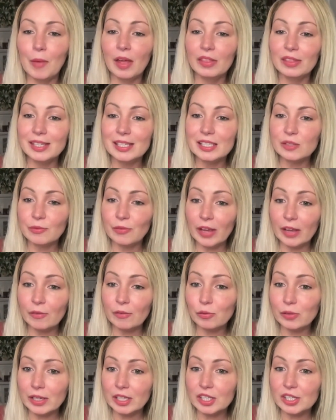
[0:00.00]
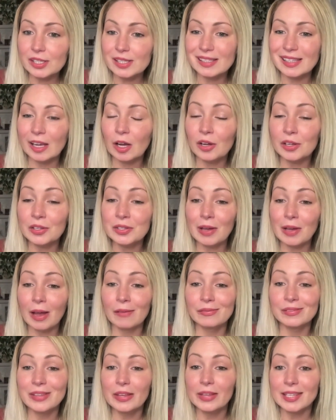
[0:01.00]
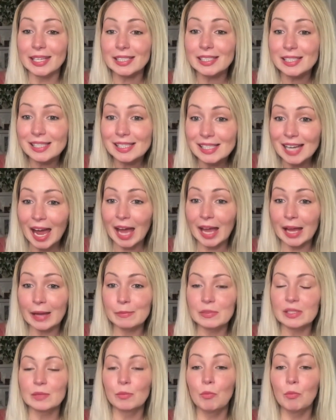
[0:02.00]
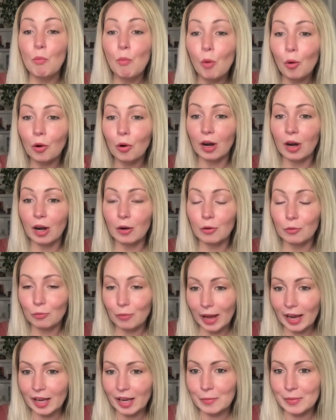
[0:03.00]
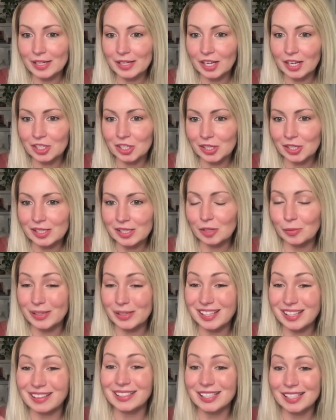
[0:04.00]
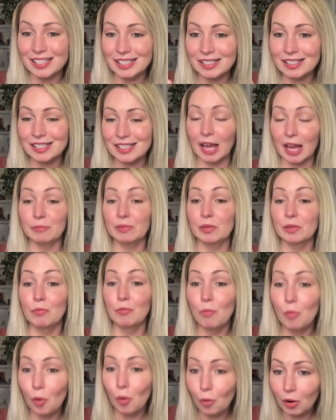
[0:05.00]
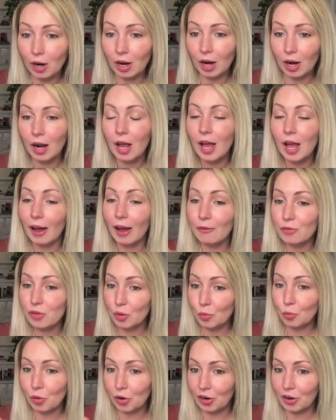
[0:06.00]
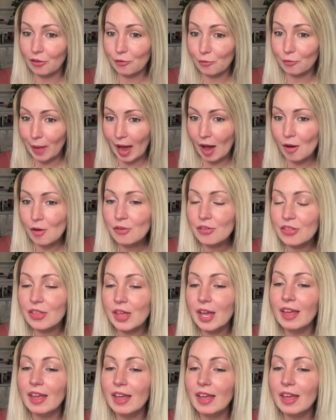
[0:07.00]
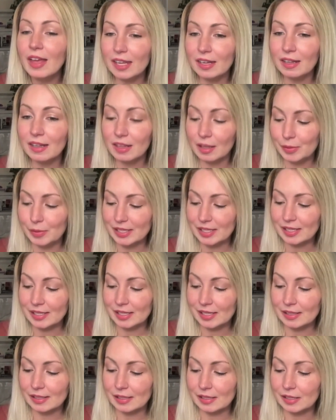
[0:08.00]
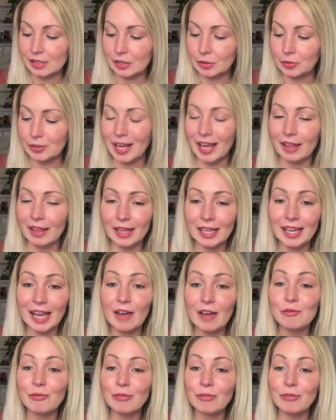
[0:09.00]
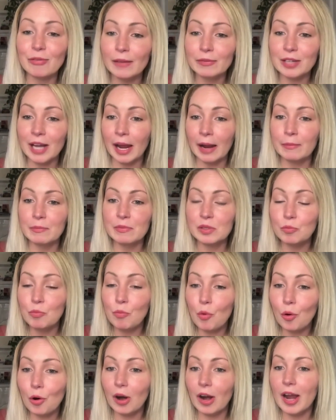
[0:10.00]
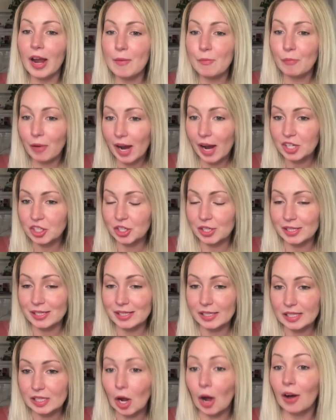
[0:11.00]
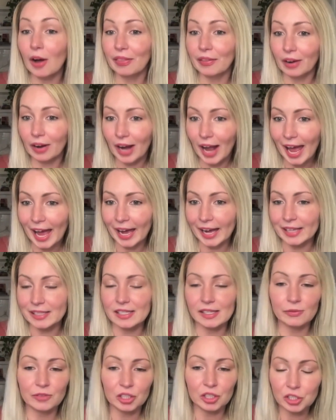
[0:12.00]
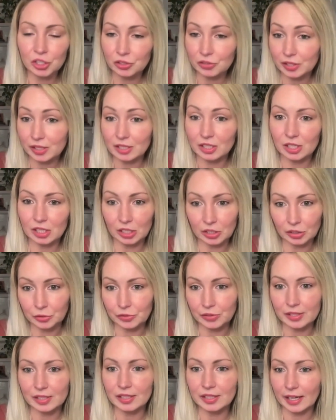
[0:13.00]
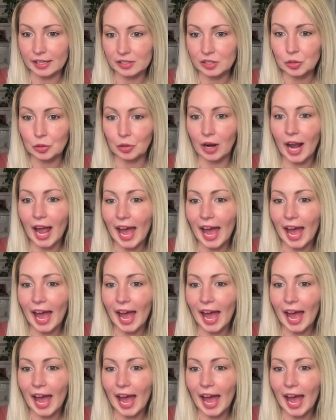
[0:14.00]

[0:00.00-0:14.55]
These fave winners, they also have six times more recommendations. So basically six times more of the word of mouth than the businesses that don't. And they get five times more impressions on their ads if they're choosing to use Nextdoor